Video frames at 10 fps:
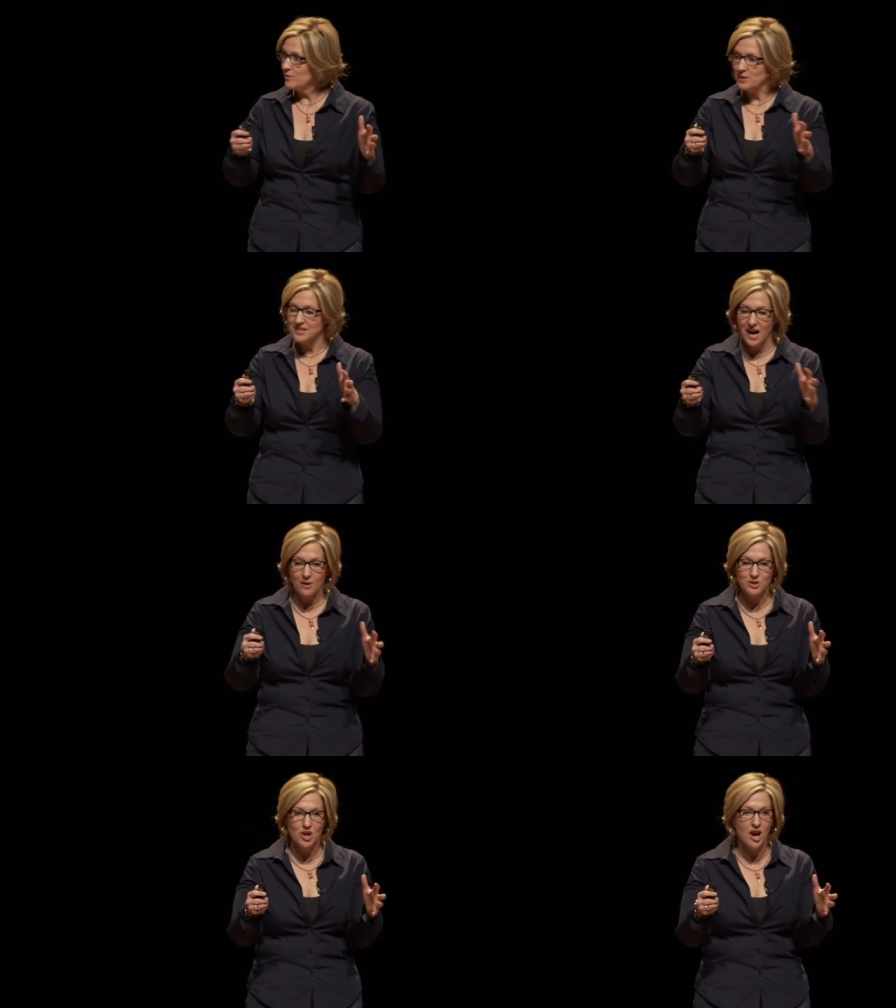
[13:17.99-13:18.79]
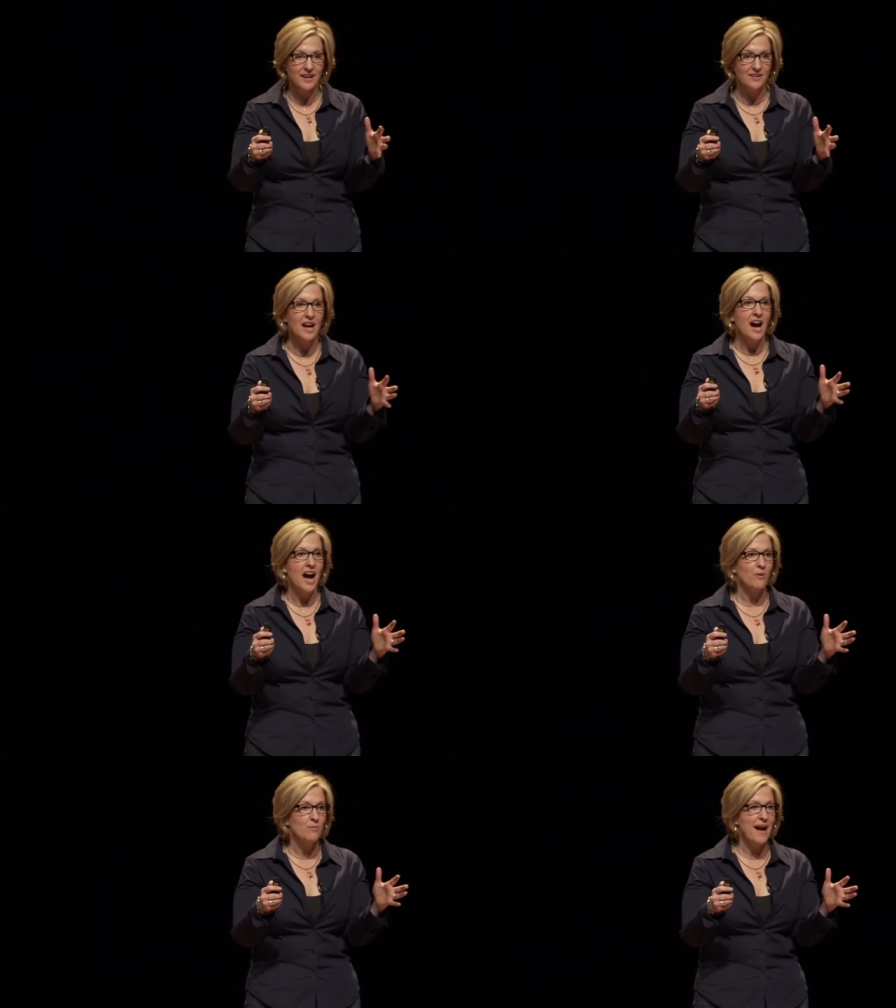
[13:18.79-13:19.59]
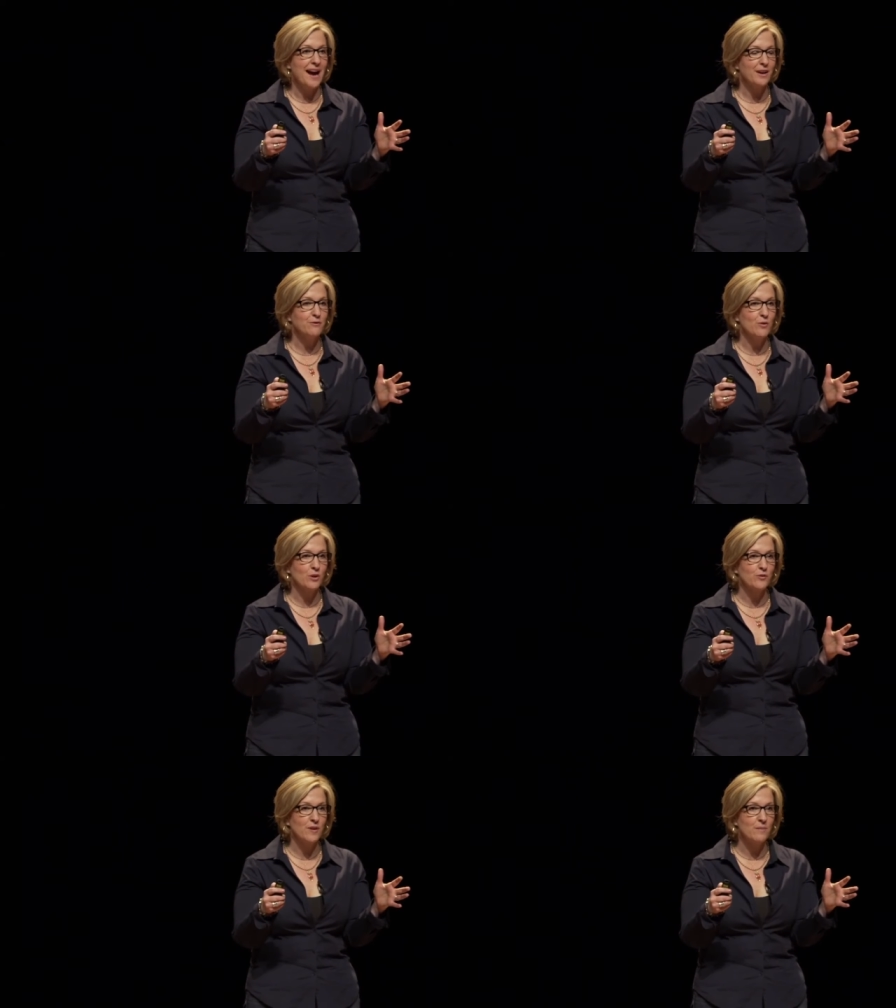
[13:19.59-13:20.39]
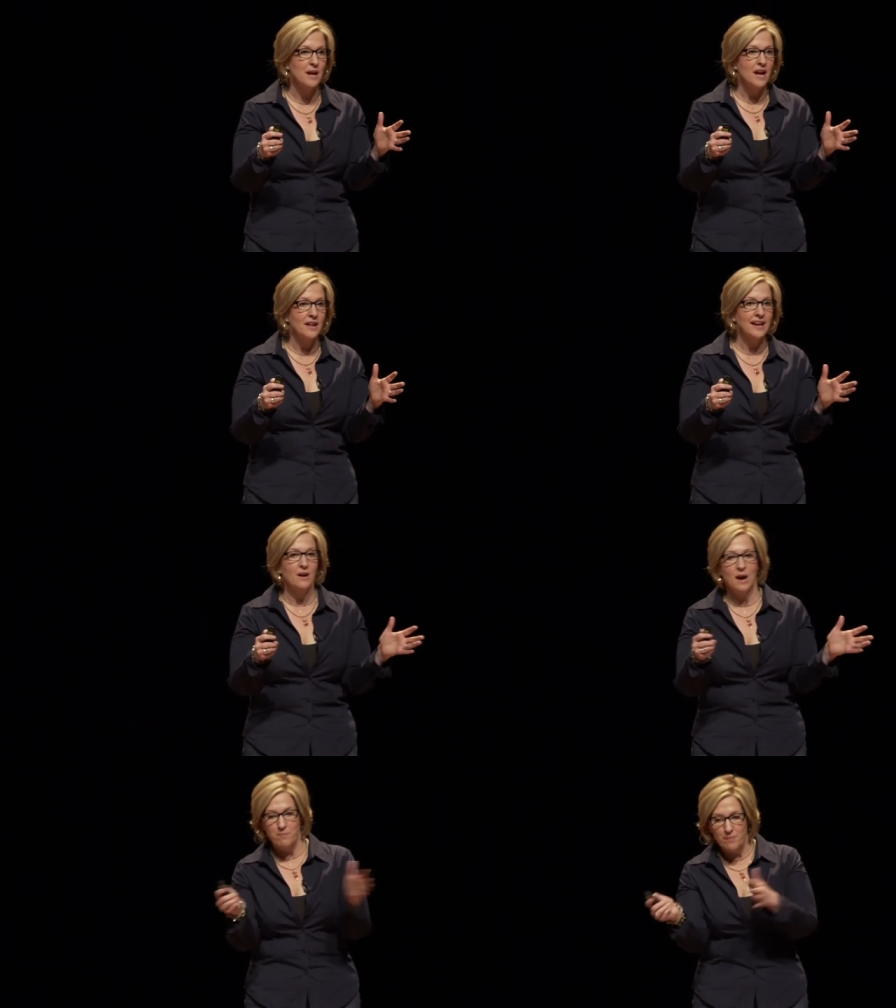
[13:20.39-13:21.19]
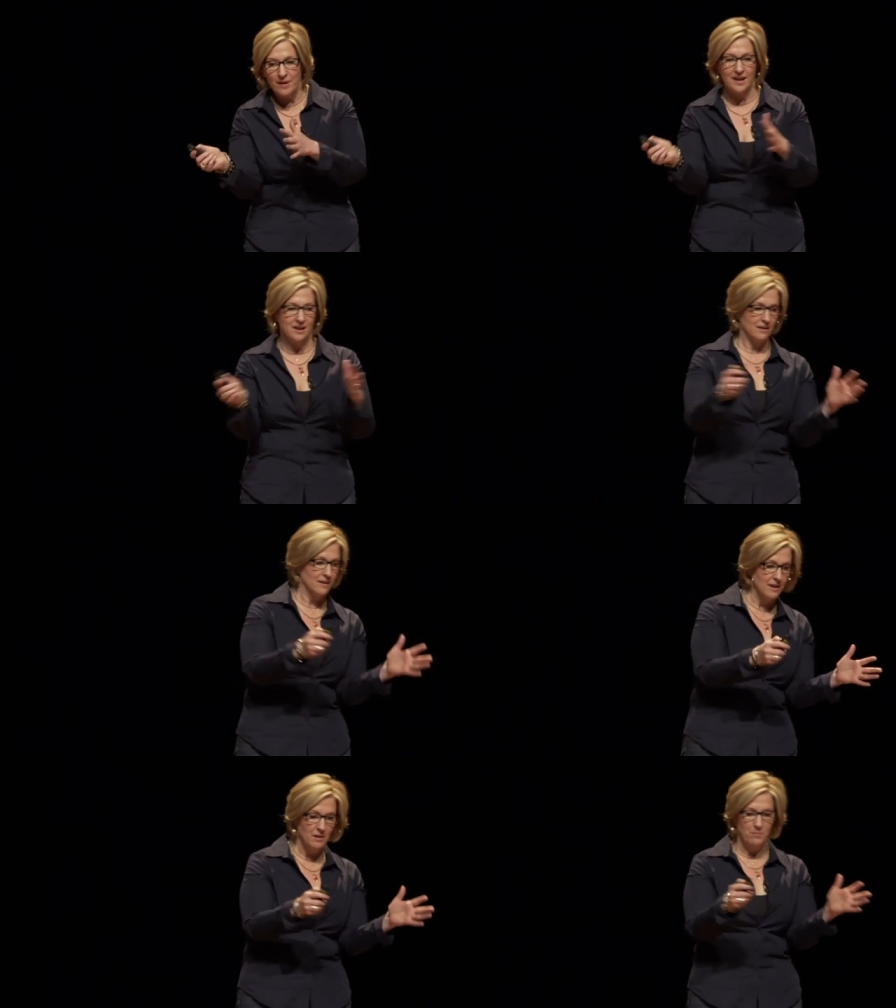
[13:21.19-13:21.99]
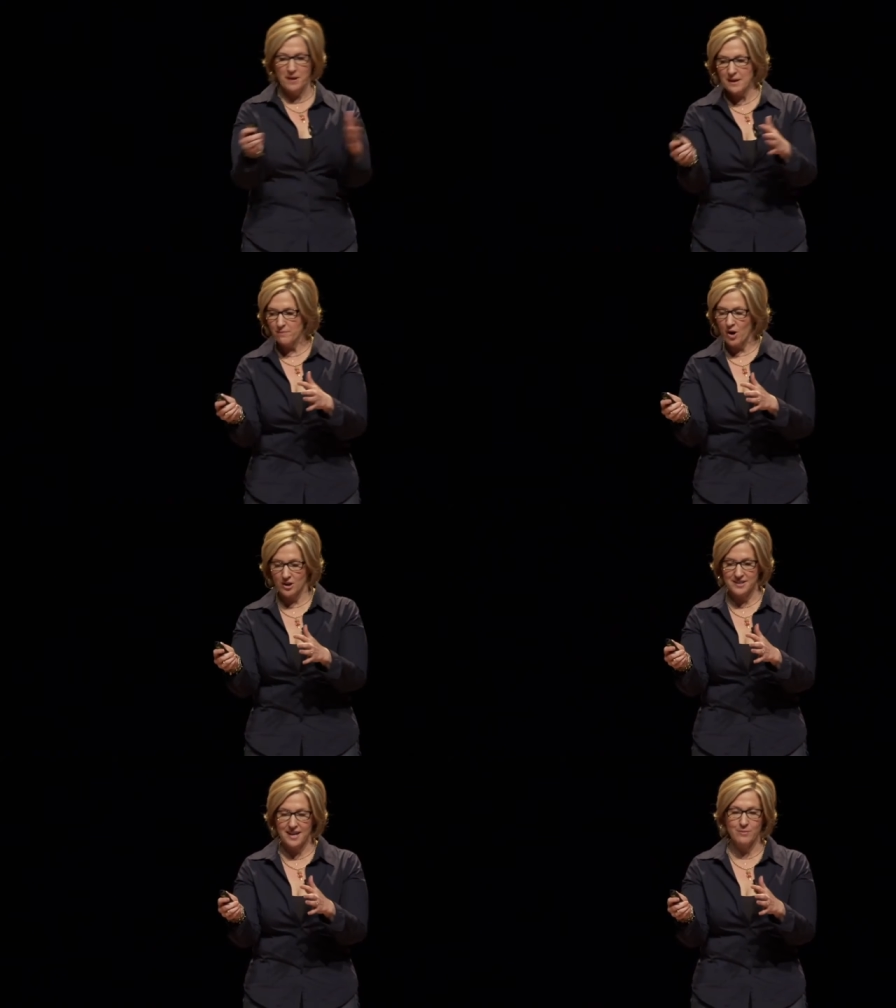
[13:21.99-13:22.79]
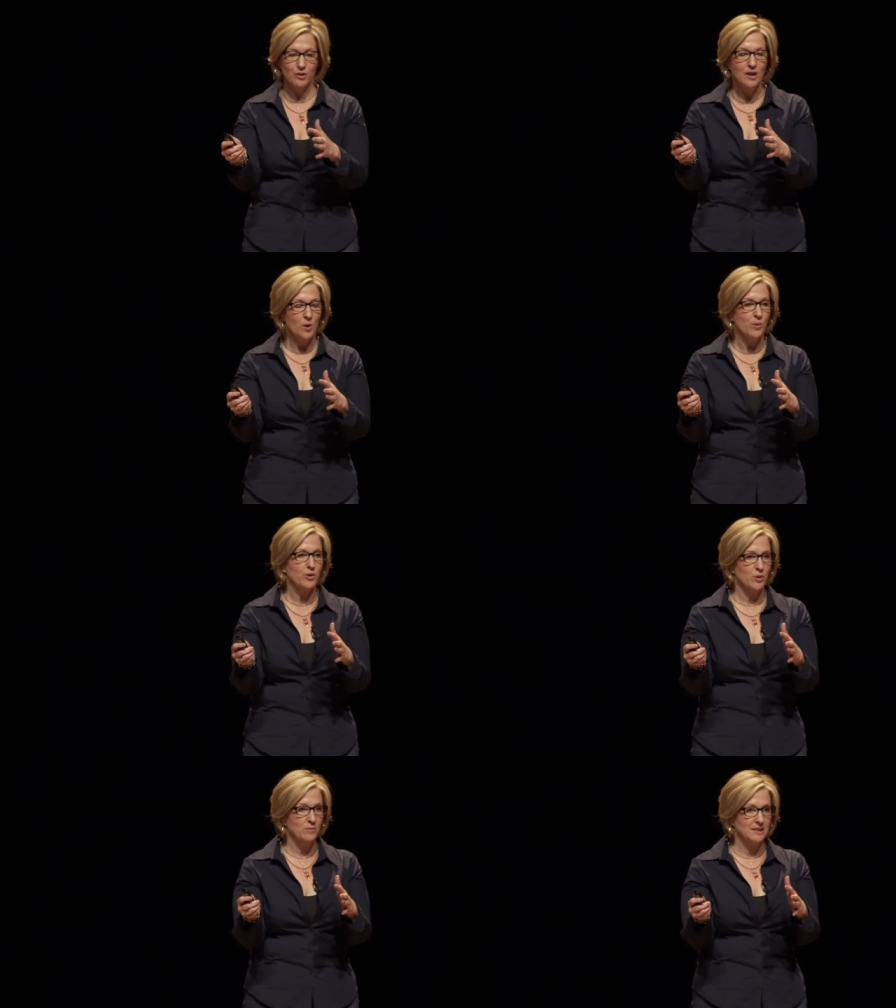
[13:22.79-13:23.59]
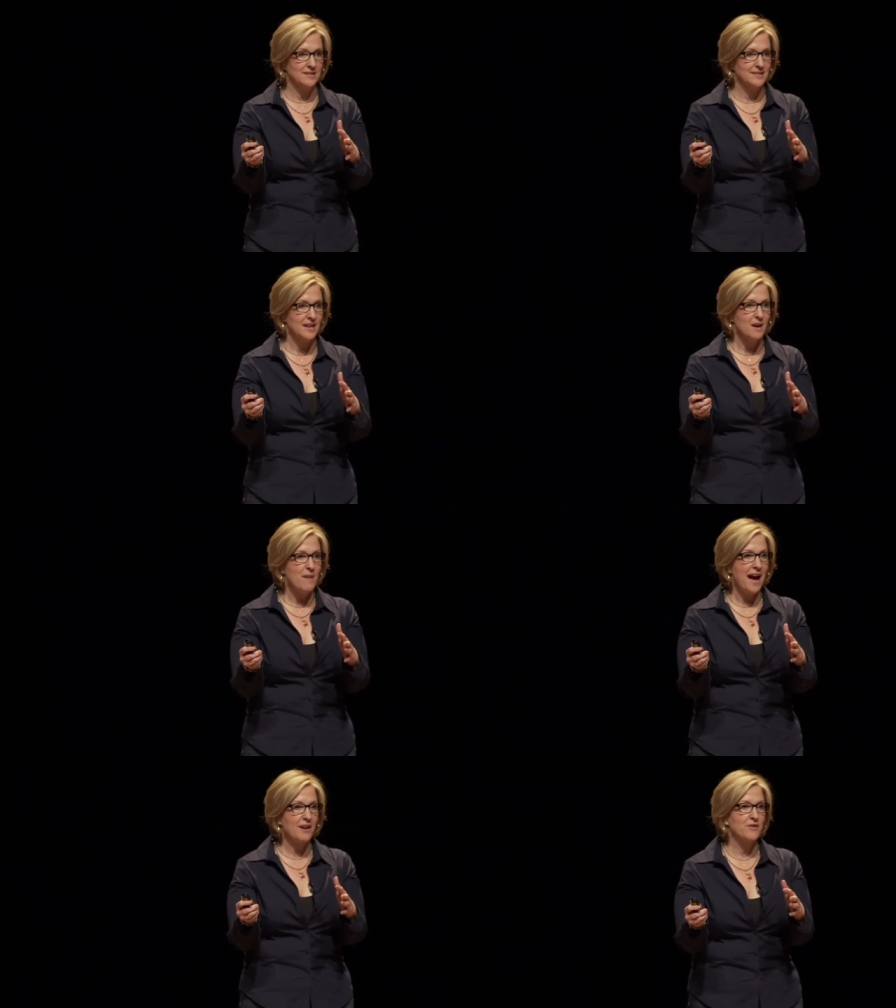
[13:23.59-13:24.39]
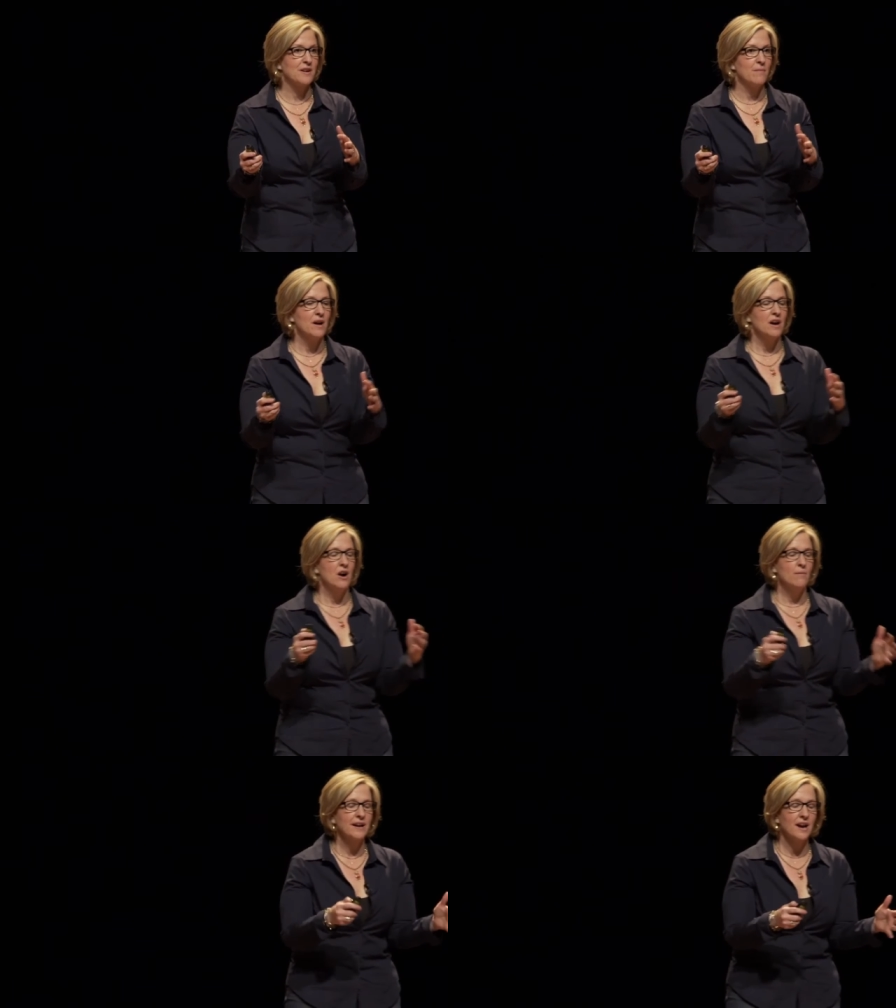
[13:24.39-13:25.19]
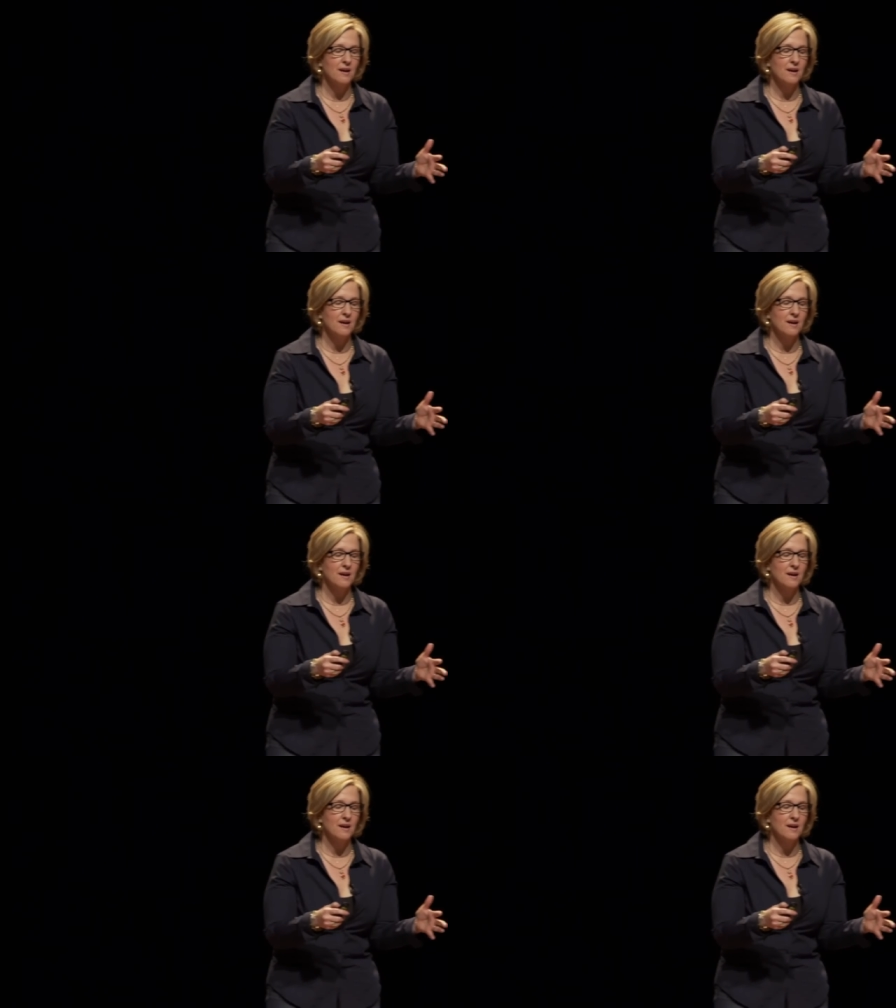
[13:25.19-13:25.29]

when Scott was talking, I went back and forth from like a, like a ping pong table with gremlins, back from, oh my